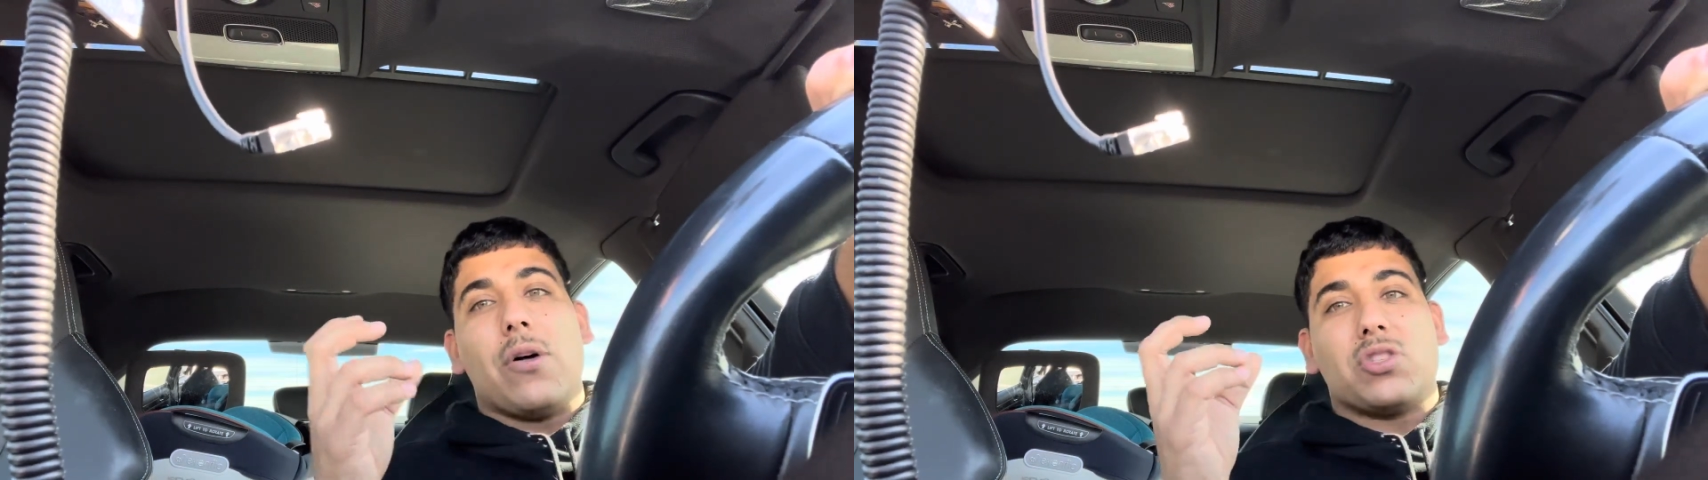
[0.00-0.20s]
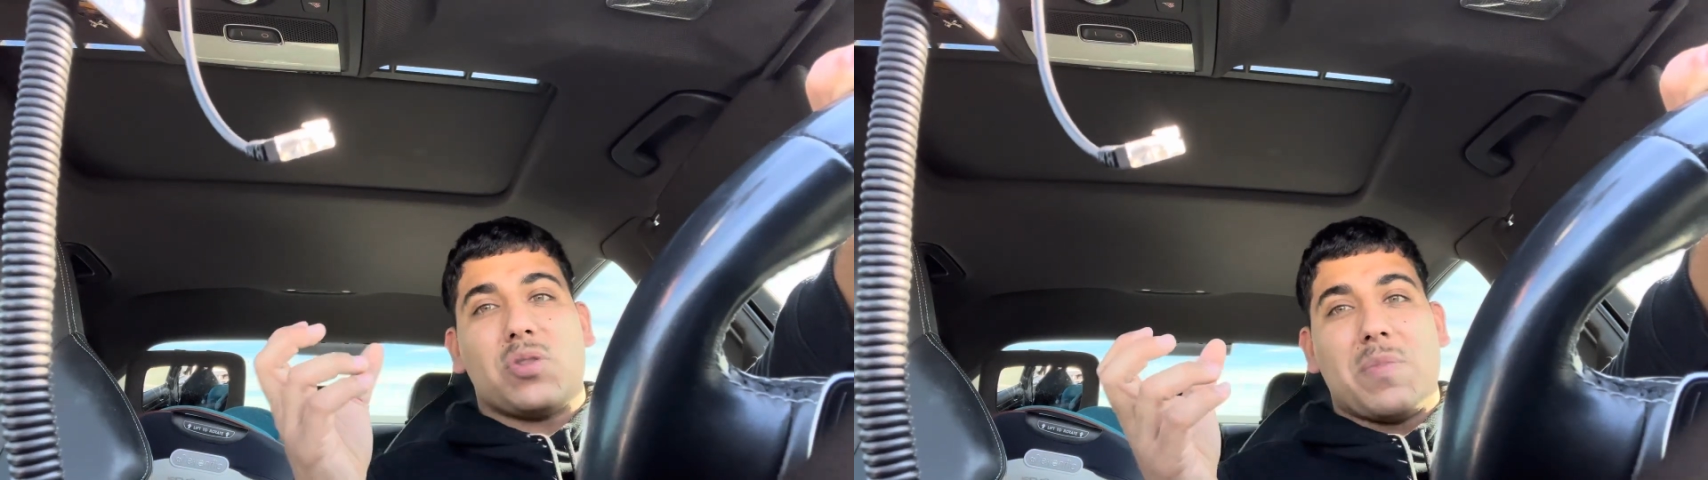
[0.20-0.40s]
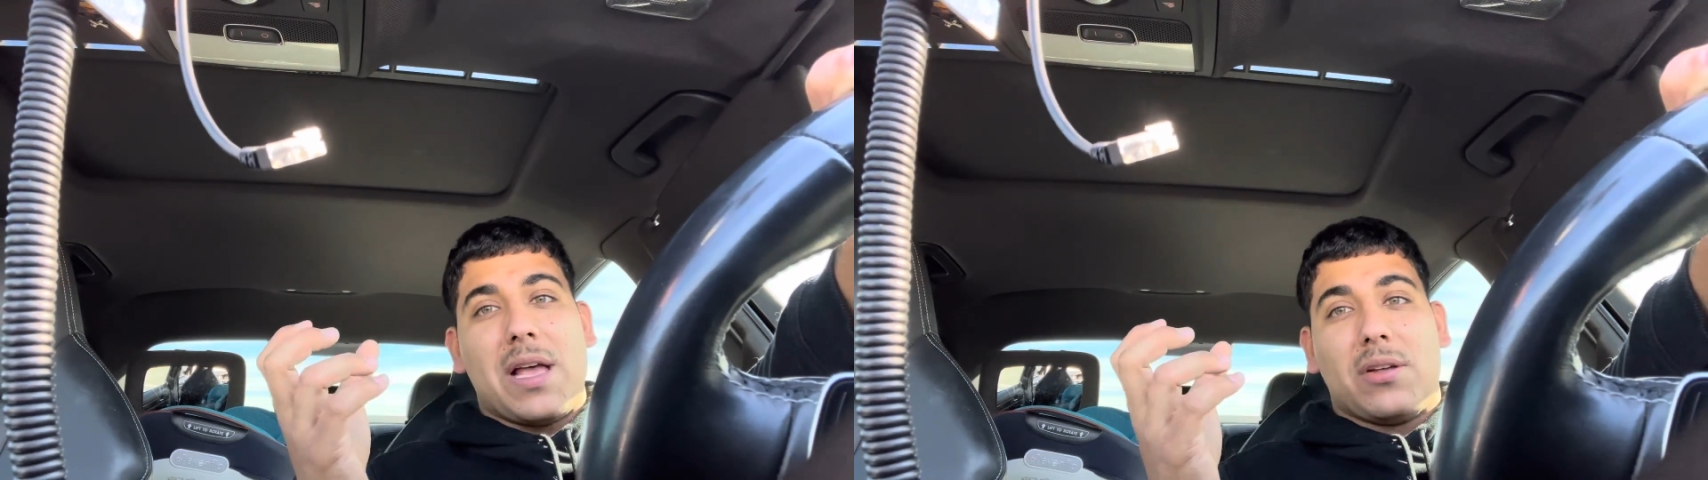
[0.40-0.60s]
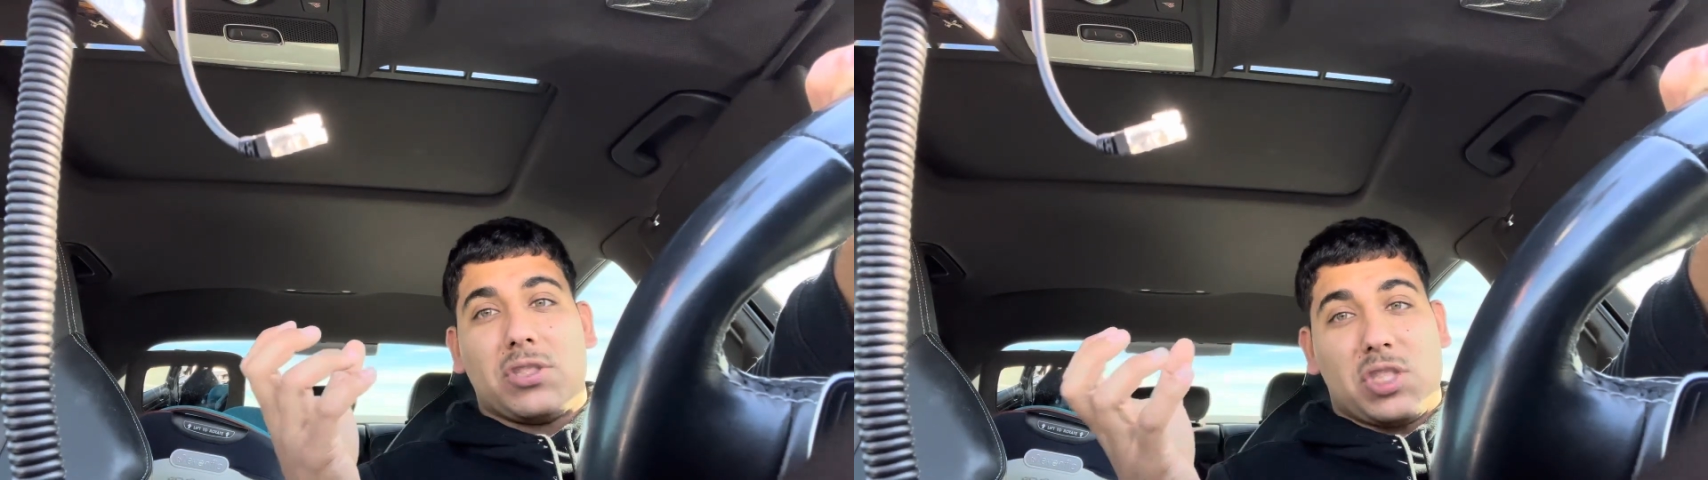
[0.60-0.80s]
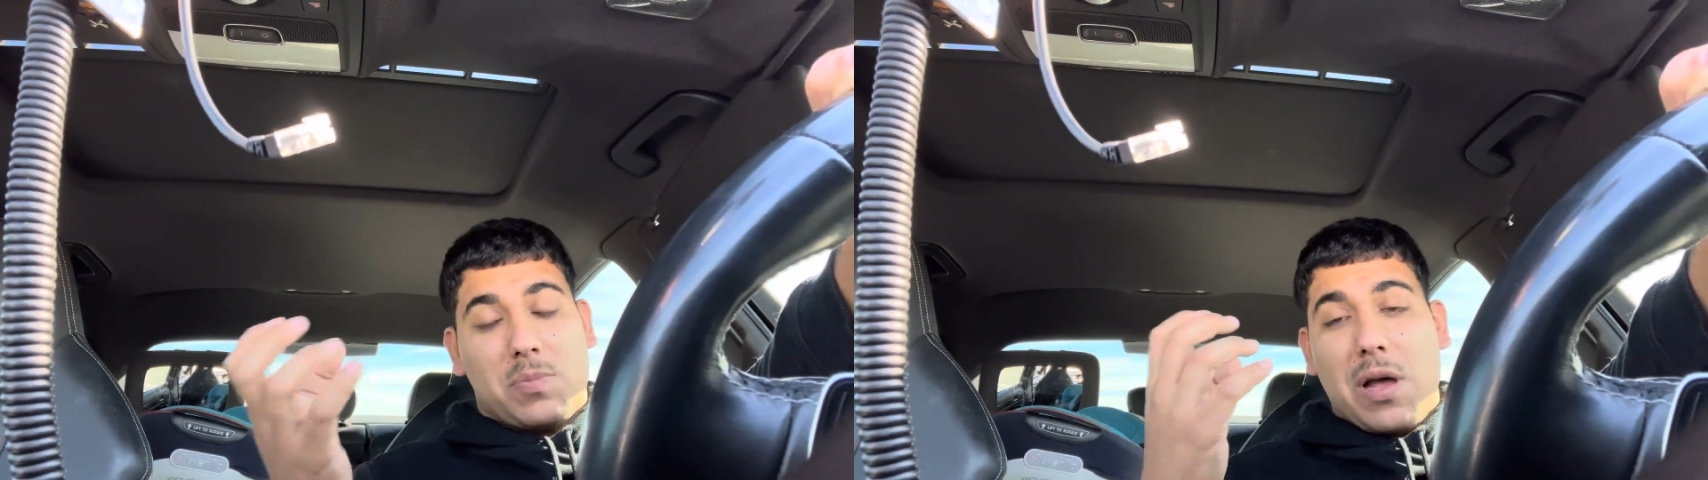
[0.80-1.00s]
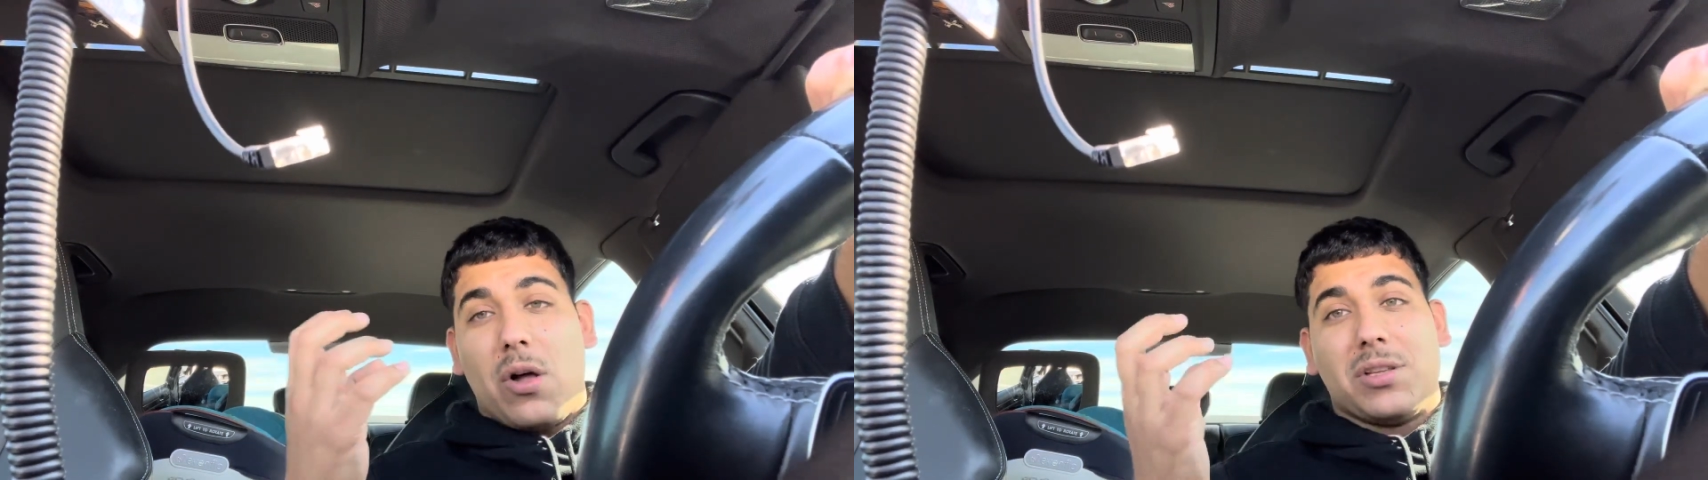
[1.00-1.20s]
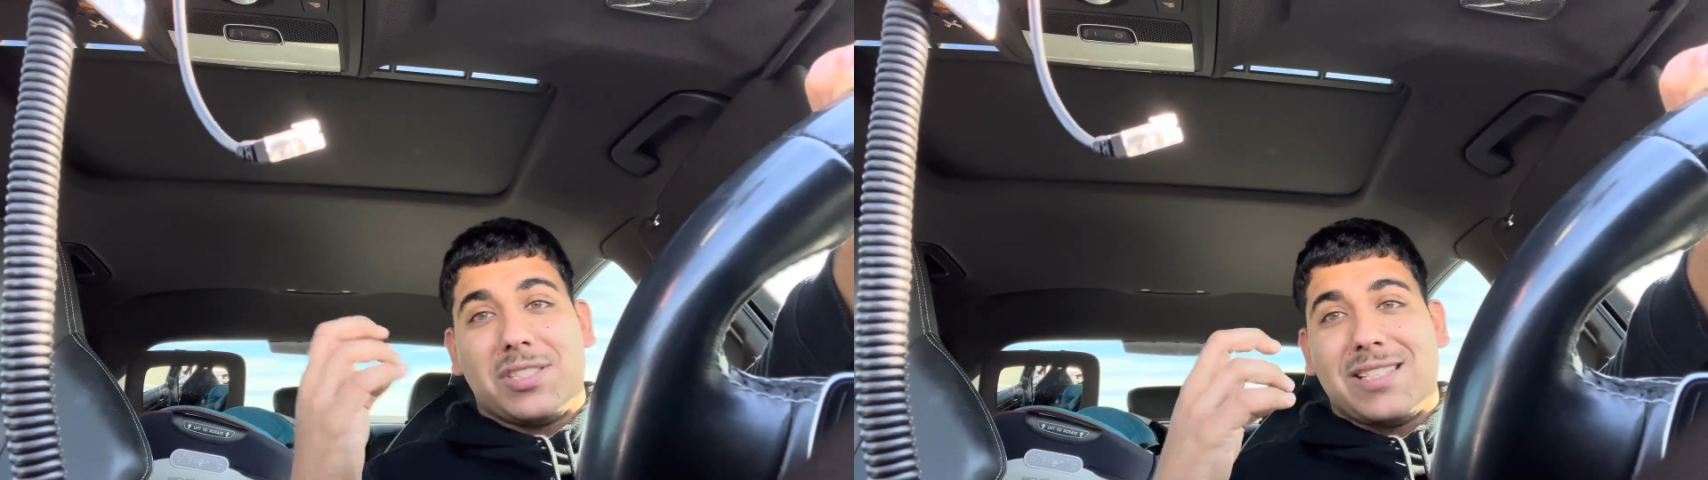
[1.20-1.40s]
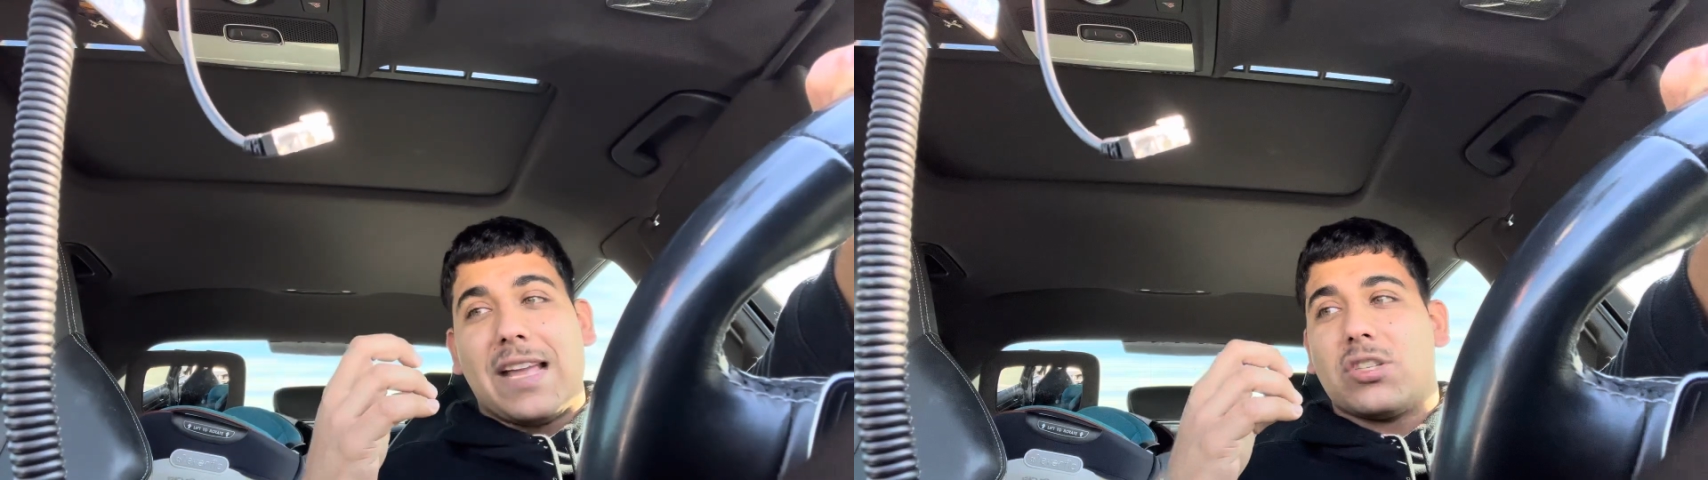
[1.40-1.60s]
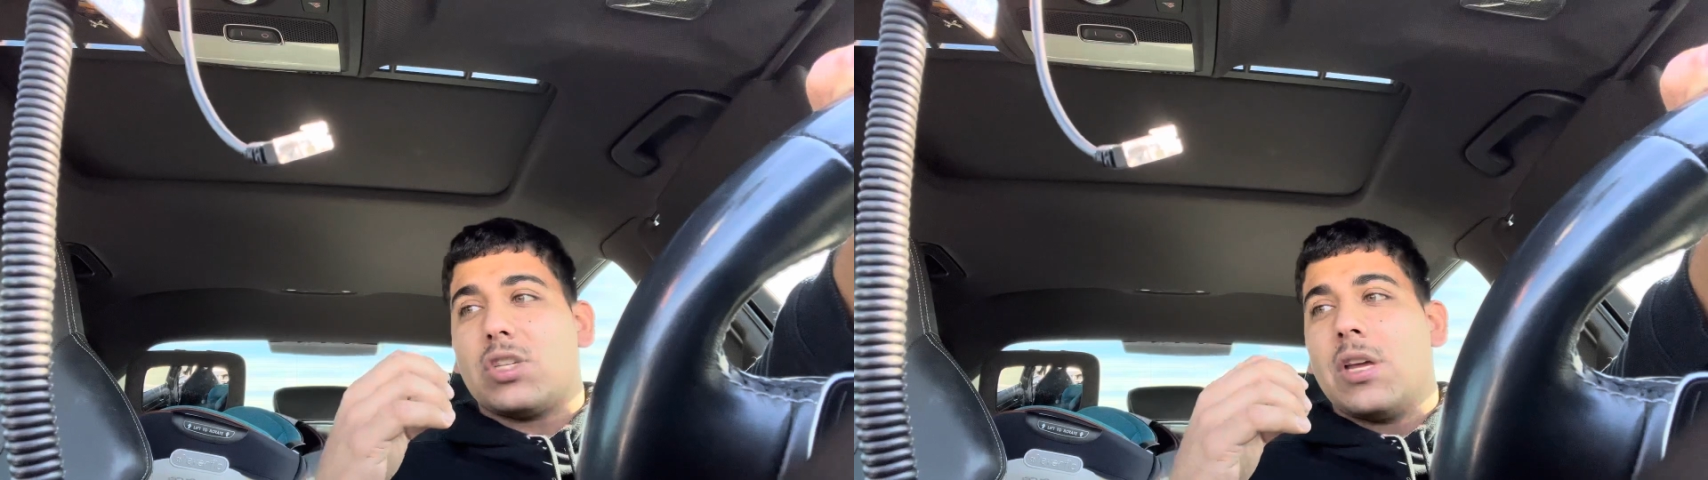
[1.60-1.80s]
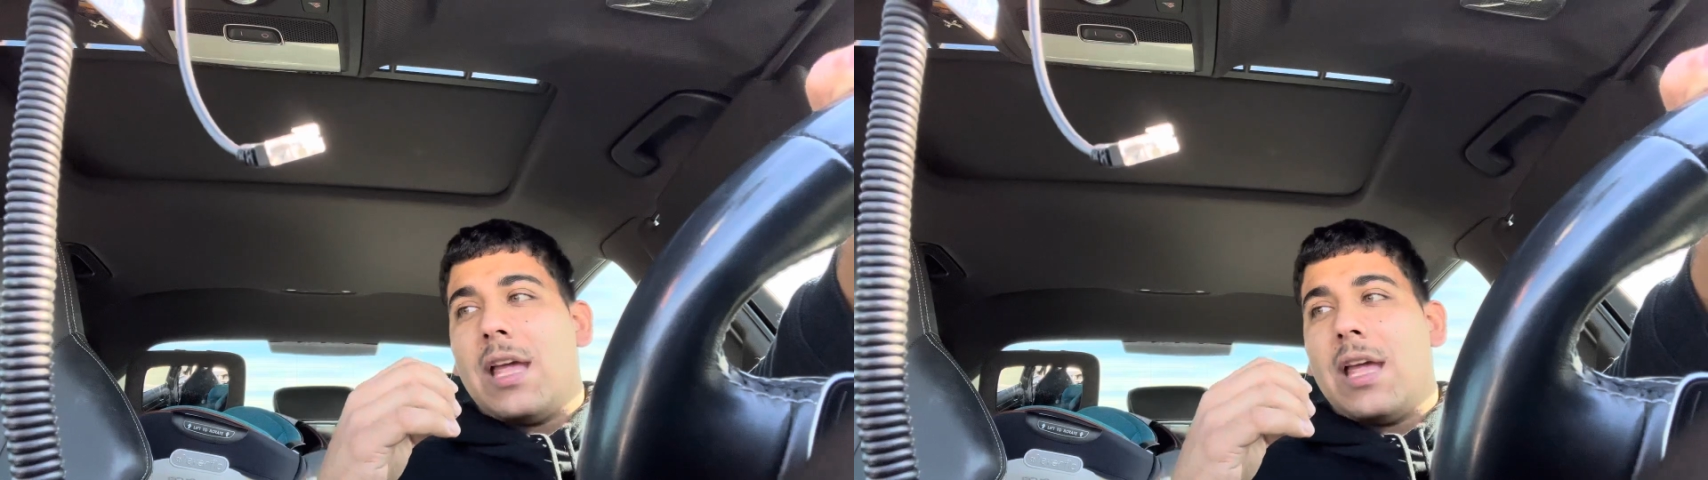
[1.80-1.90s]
smell and stench.